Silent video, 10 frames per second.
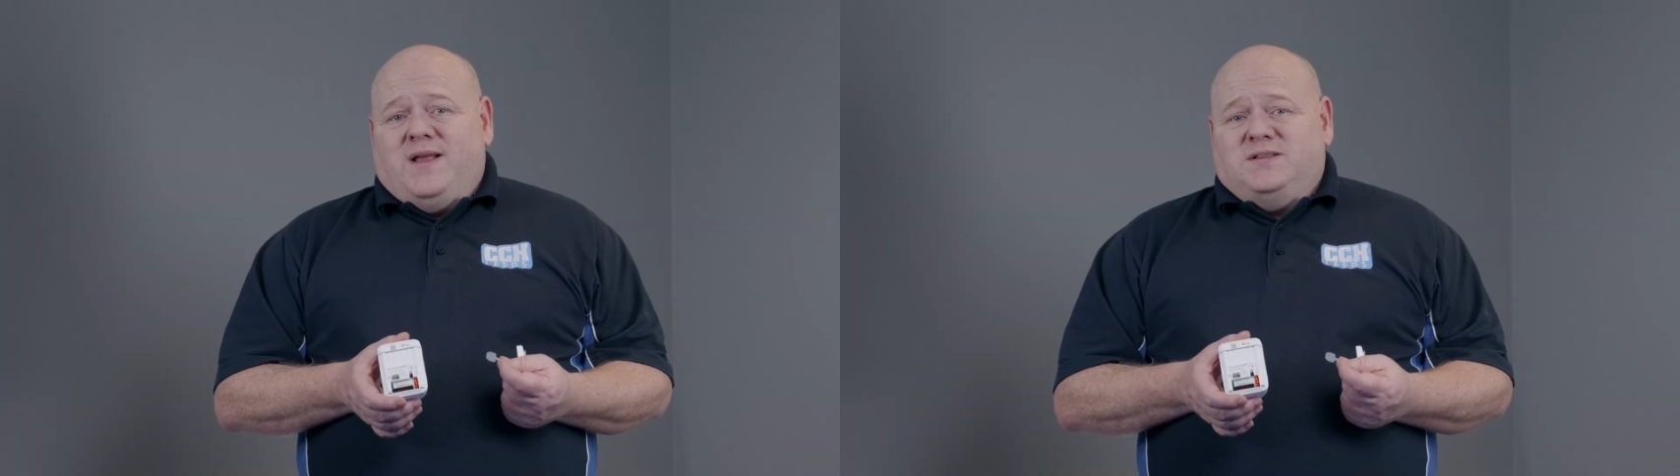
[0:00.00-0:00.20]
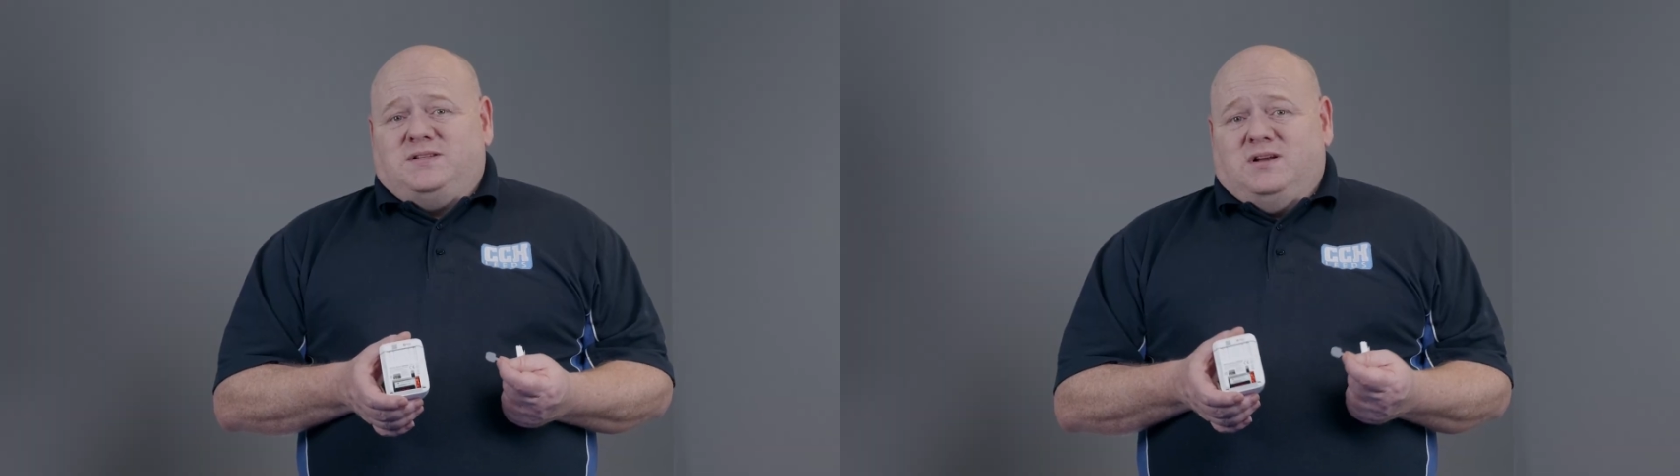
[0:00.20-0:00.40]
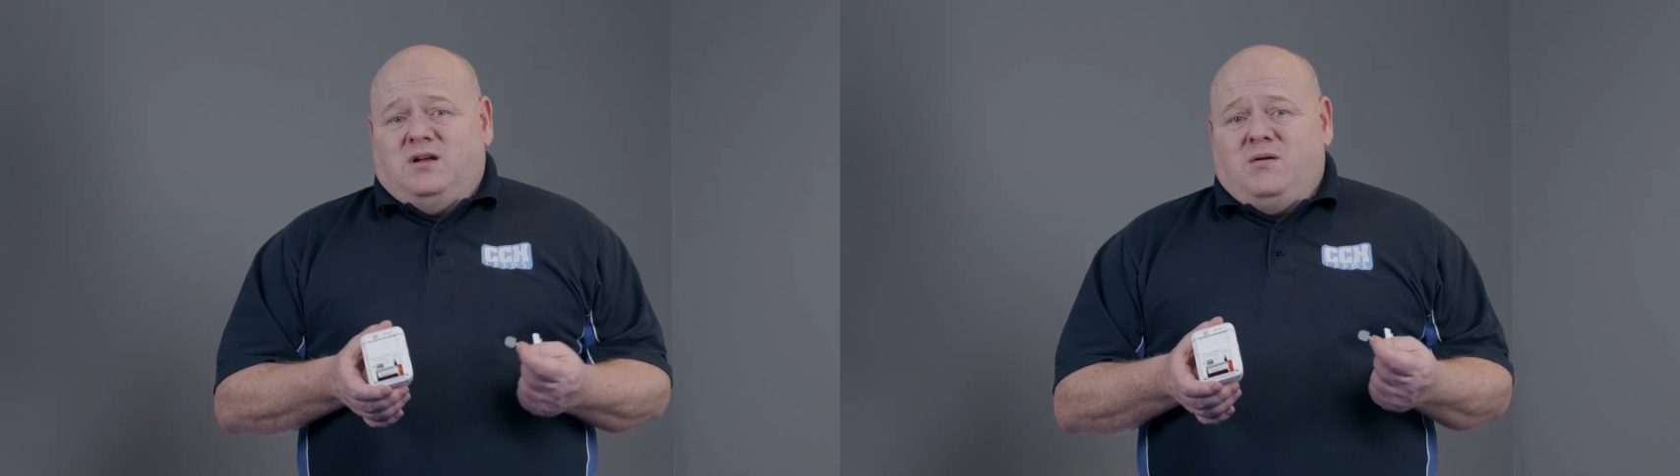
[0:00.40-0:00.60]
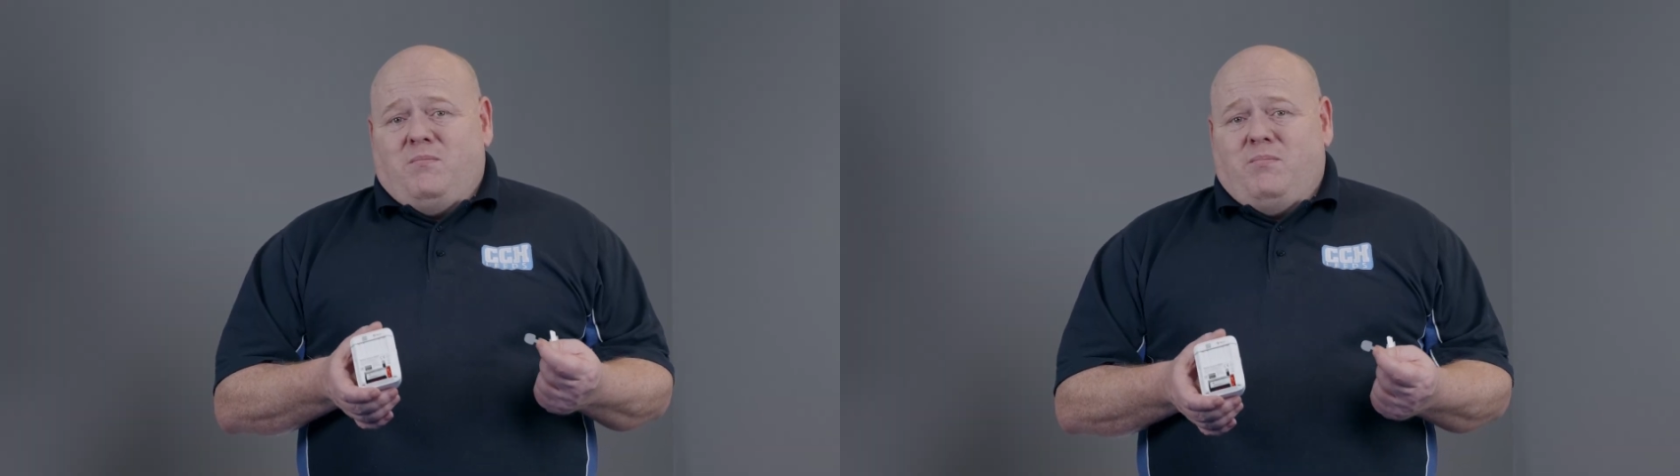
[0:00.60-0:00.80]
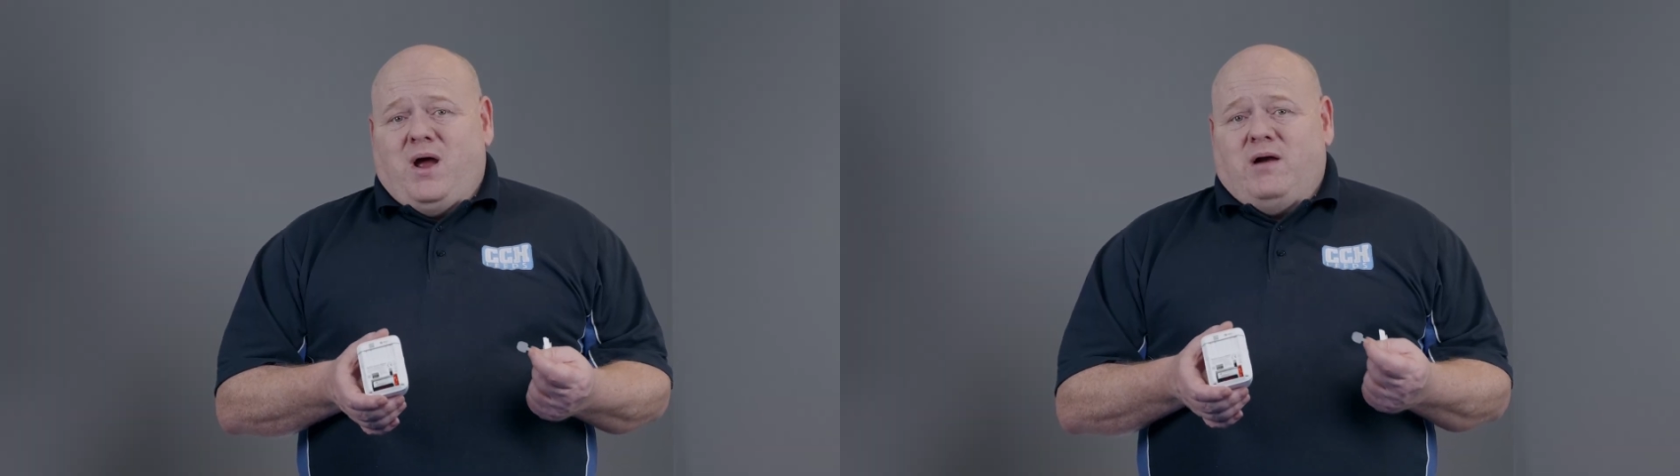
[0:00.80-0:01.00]
enter
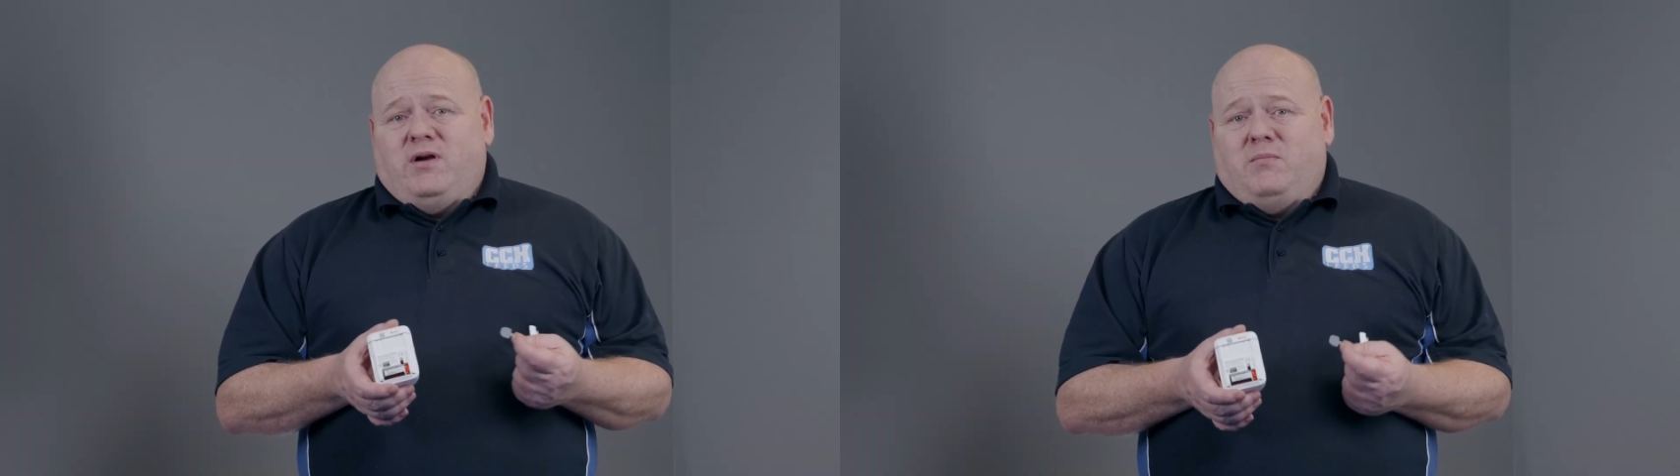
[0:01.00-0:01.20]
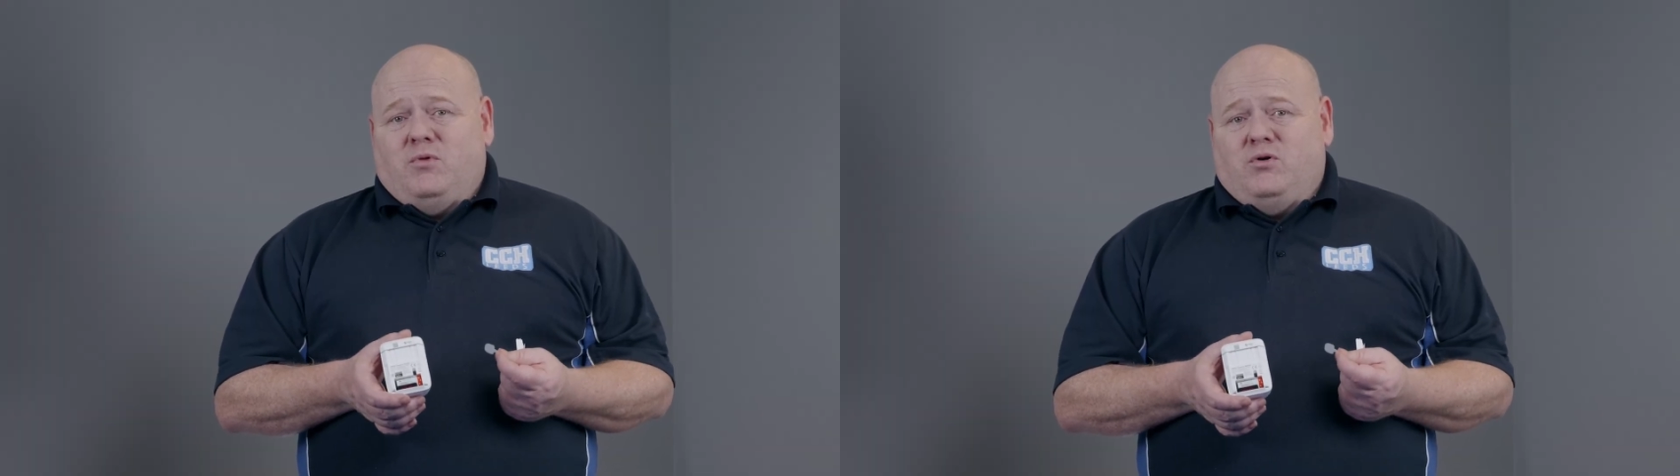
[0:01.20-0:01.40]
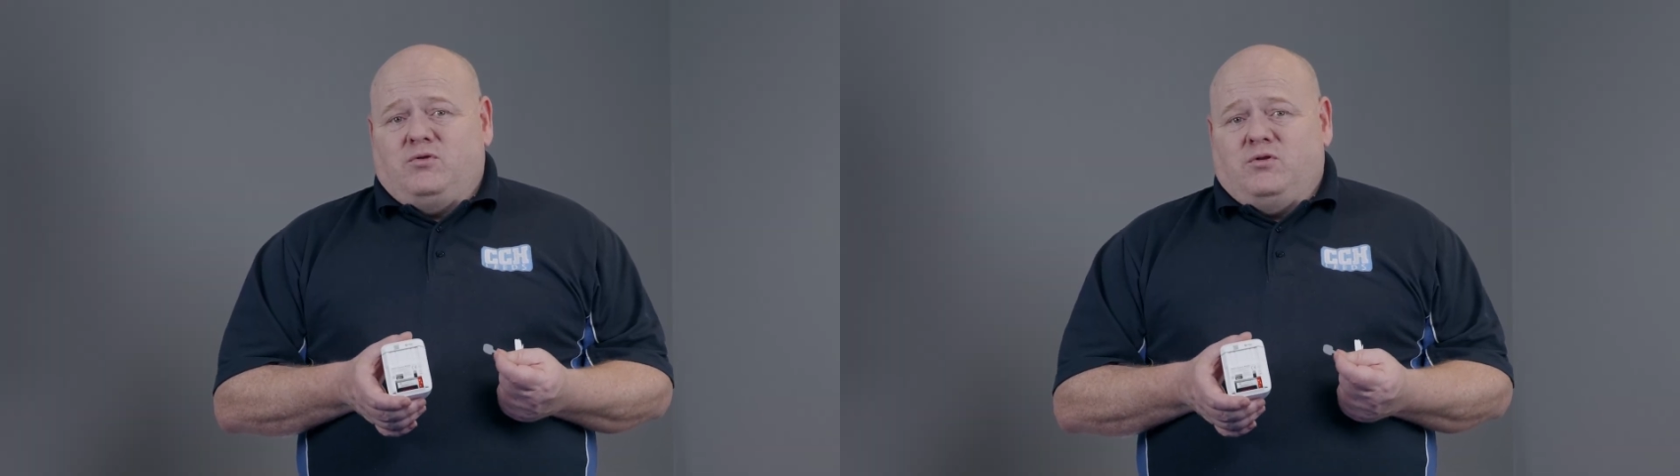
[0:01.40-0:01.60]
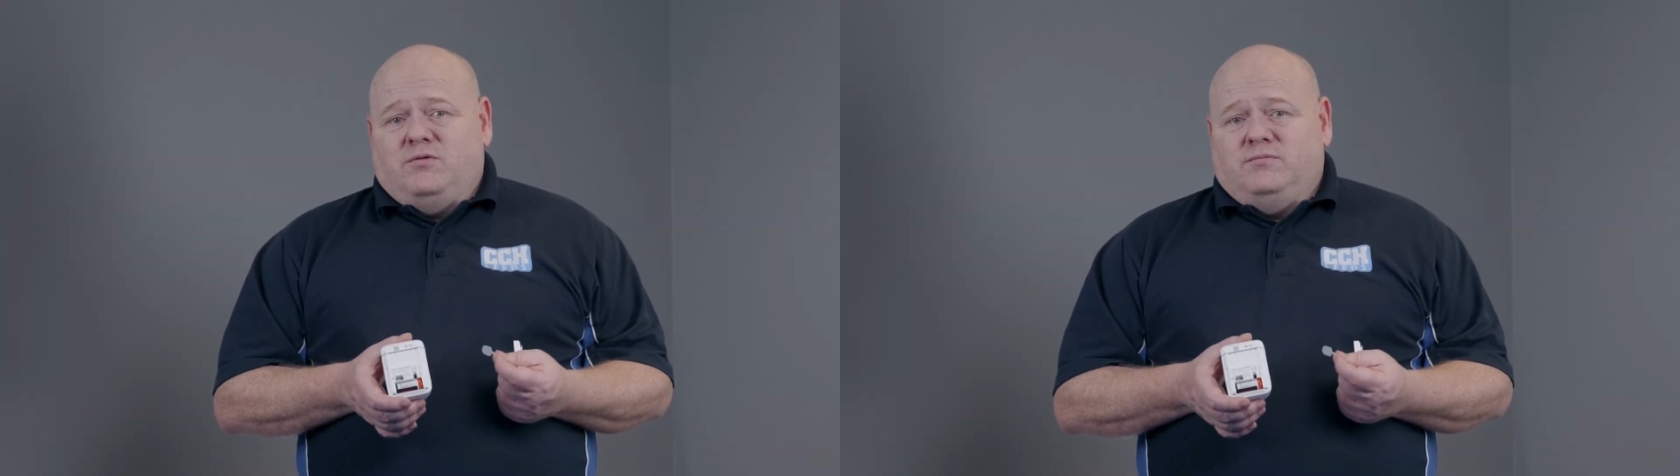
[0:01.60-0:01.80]
pairing mode.